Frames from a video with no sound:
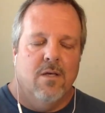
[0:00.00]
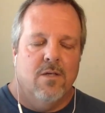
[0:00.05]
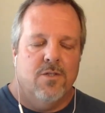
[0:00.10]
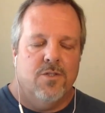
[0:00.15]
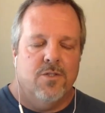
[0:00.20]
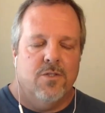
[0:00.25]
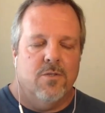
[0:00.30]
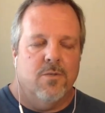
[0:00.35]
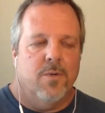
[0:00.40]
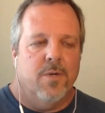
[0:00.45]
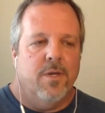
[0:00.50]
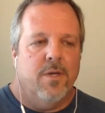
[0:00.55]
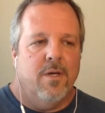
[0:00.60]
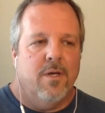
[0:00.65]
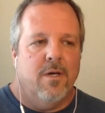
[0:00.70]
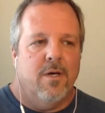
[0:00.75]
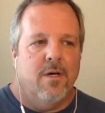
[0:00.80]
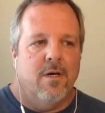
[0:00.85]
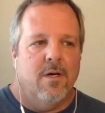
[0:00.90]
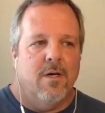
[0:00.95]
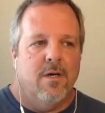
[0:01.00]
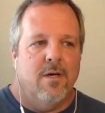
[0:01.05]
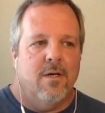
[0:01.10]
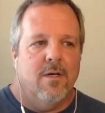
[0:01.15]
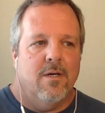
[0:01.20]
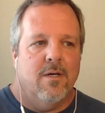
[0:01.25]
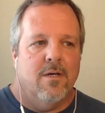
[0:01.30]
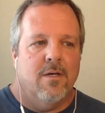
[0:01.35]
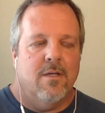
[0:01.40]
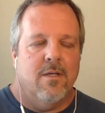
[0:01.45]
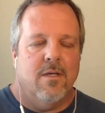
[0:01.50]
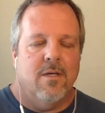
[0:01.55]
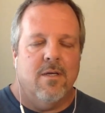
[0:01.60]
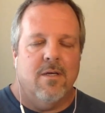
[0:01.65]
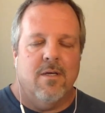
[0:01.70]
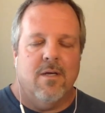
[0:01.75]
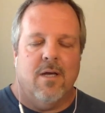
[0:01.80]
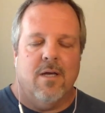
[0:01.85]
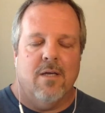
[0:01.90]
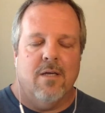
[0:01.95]
Sure. We
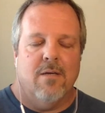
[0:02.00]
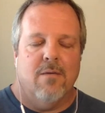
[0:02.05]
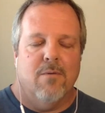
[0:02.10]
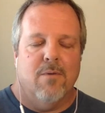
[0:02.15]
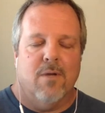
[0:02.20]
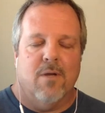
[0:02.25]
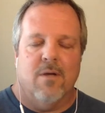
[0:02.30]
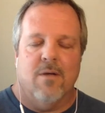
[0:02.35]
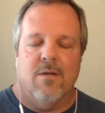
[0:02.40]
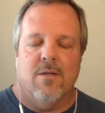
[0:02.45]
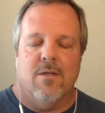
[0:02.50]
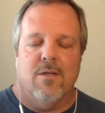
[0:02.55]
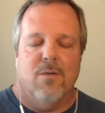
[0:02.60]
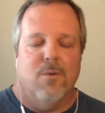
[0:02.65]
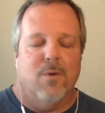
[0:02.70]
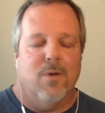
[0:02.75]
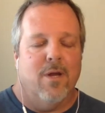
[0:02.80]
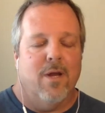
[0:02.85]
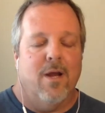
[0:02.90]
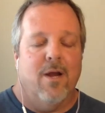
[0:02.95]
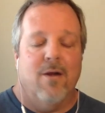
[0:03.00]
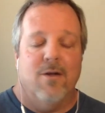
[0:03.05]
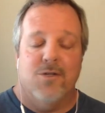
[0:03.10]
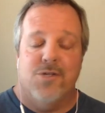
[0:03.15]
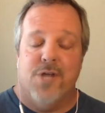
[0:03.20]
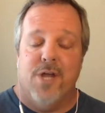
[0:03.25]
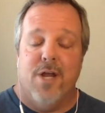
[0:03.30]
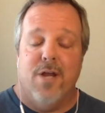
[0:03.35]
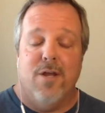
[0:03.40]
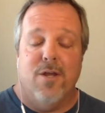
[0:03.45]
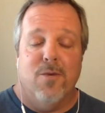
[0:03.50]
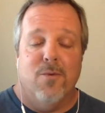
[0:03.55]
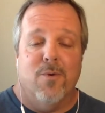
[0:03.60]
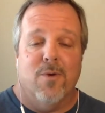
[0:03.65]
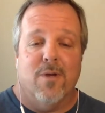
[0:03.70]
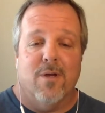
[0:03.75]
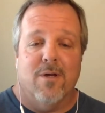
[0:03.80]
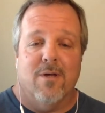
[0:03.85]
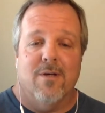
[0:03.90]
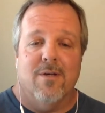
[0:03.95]
you want to air chain, or you
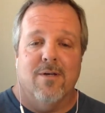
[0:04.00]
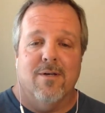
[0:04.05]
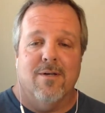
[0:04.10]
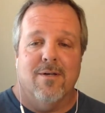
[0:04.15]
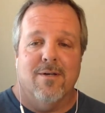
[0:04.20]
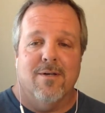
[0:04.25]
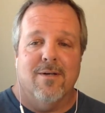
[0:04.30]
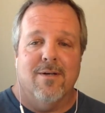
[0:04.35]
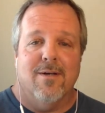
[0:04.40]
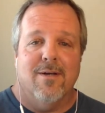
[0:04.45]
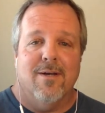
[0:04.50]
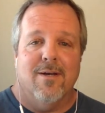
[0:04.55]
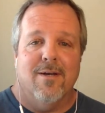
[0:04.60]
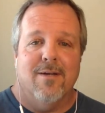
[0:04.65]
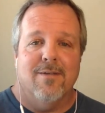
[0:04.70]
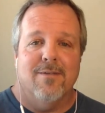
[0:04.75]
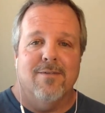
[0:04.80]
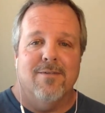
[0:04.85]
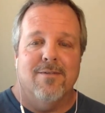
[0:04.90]
want to?